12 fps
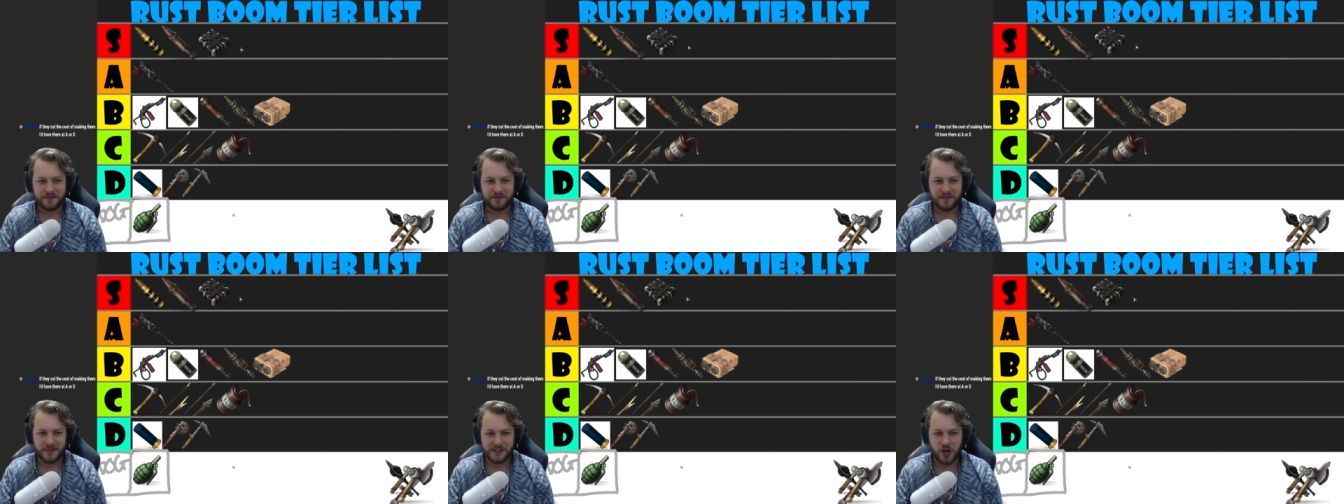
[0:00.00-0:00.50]

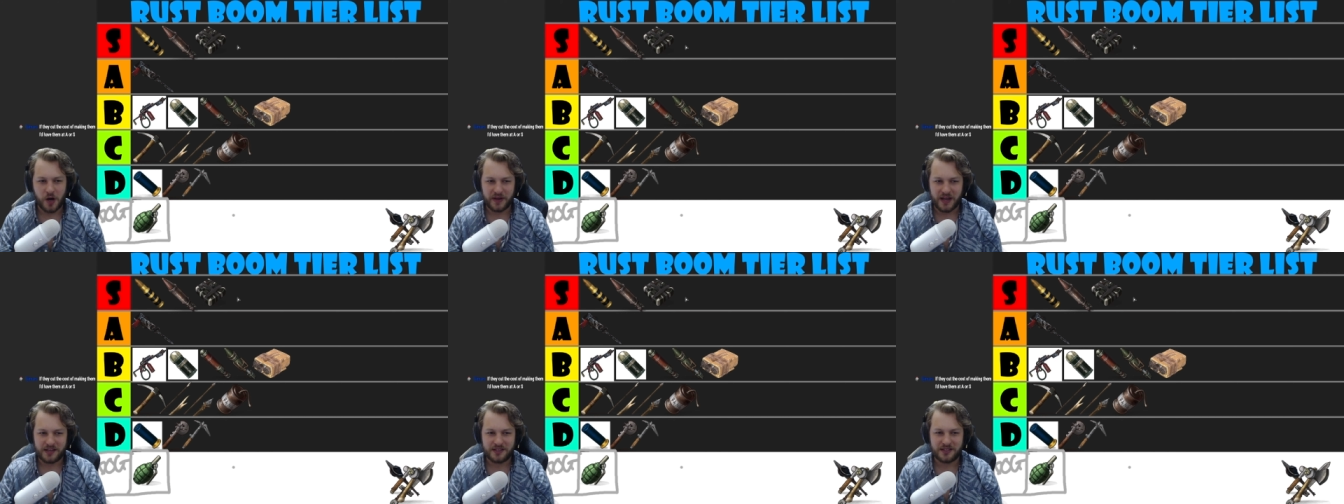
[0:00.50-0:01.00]
It's gotta be
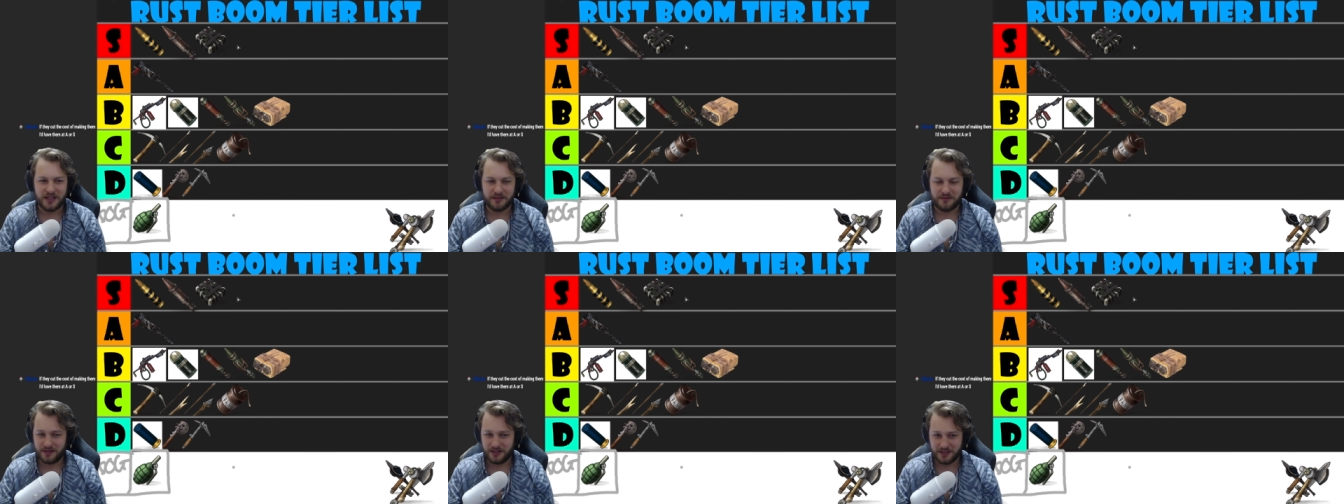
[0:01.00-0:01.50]
S tier.
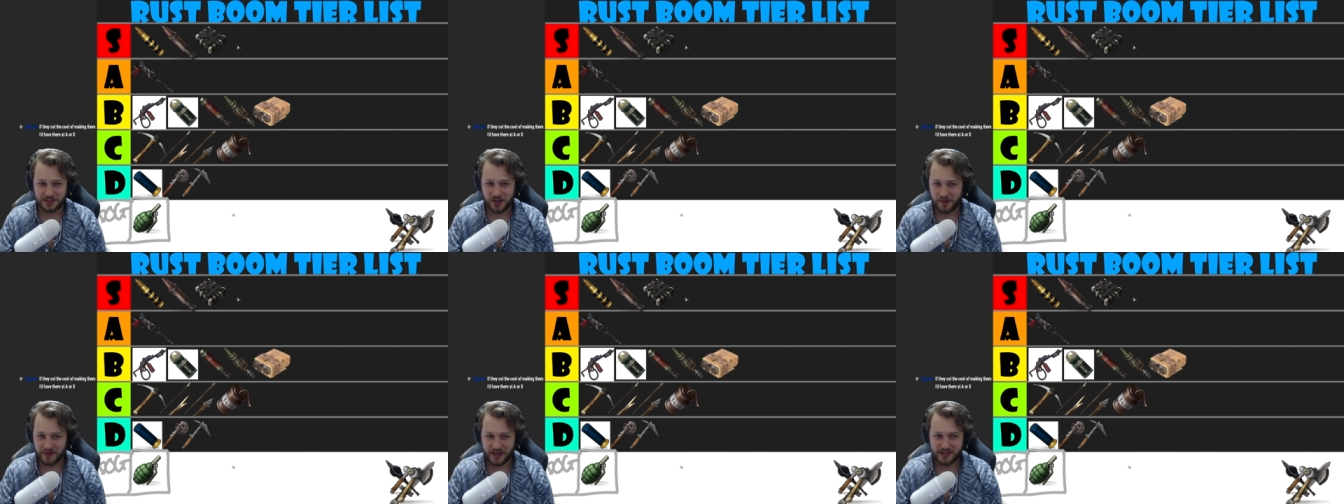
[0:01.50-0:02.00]
It's
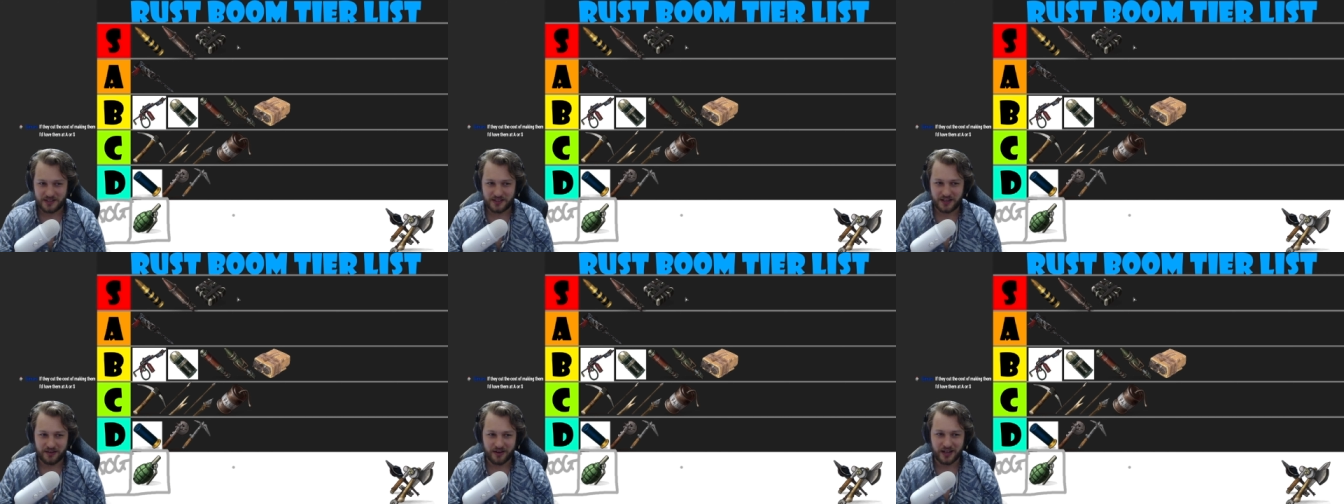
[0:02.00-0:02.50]
gotta be S
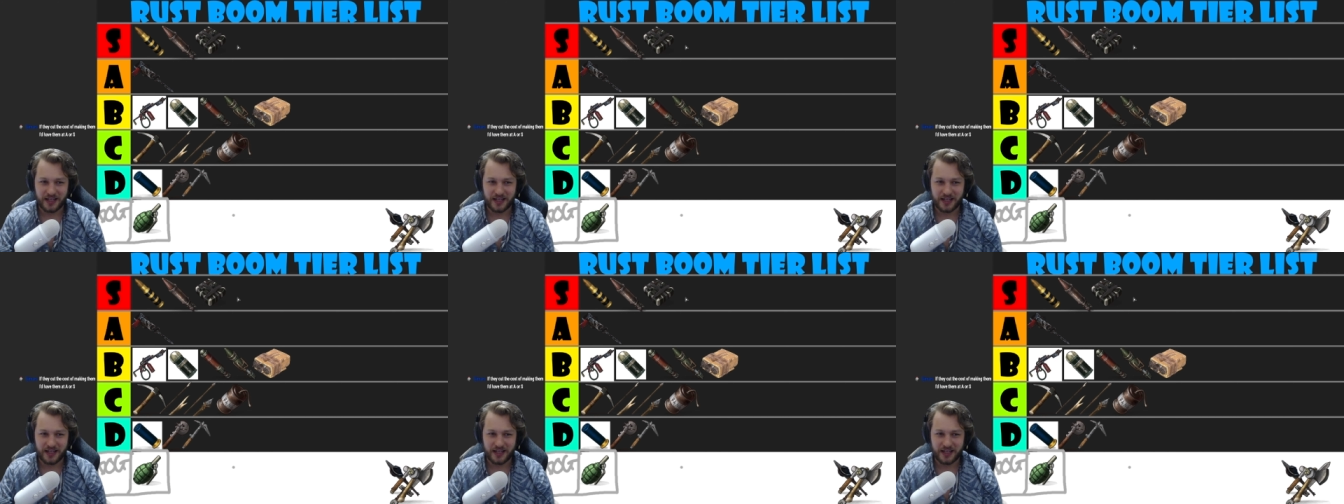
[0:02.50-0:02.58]
tier, really.